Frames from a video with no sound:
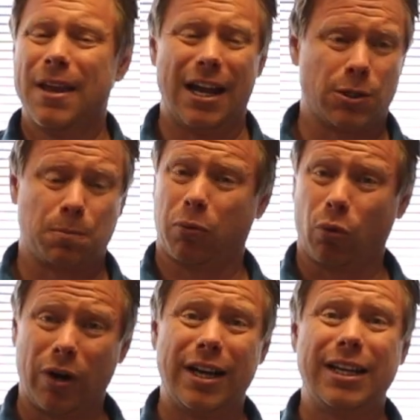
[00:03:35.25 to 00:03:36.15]
It's
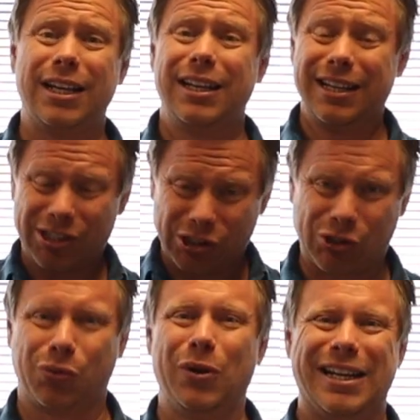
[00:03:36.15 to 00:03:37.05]
pretty
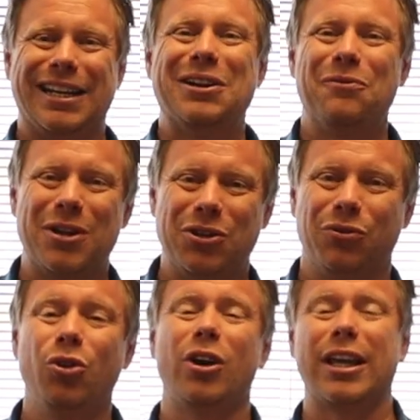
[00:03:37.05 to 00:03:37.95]
sweet when you
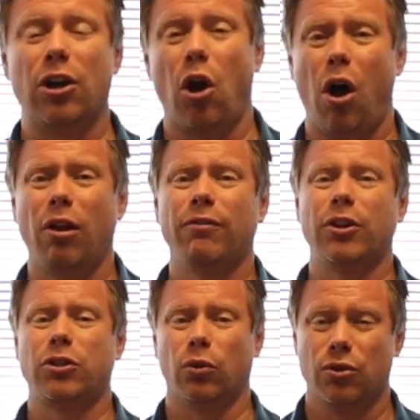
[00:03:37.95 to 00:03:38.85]
look at all
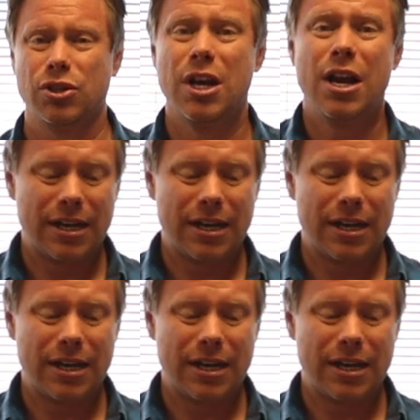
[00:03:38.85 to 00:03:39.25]
the tools.